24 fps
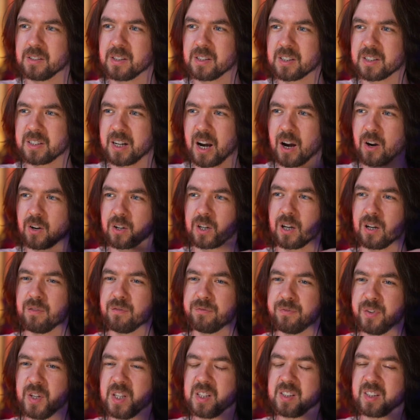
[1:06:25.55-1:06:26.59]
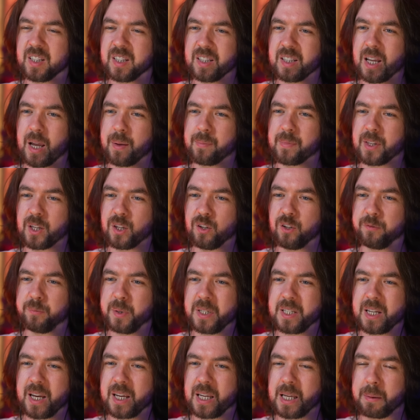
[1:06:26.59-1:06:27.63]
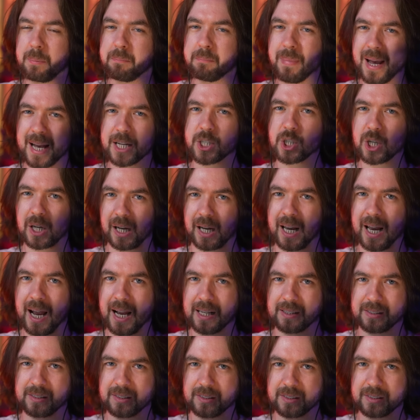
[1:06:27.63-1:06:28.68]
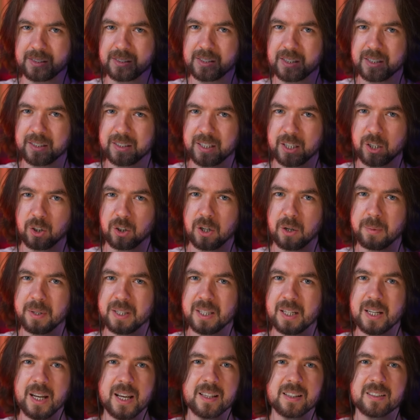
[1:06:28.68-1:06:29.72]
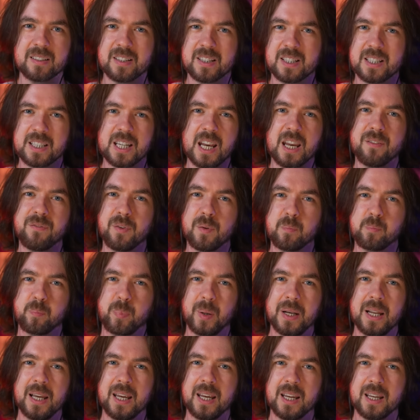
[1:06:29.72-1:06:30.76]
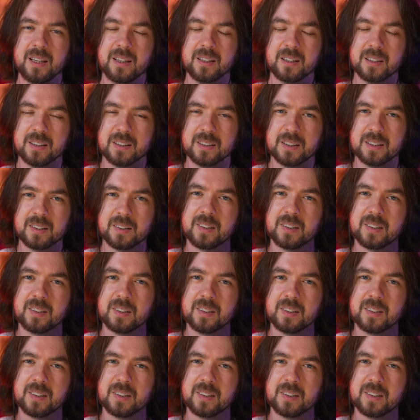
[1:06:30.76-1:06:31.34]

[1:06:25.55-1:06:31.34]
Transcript: Start convincing them that you've been taking magic classes, that you're going to be the next David Blaine,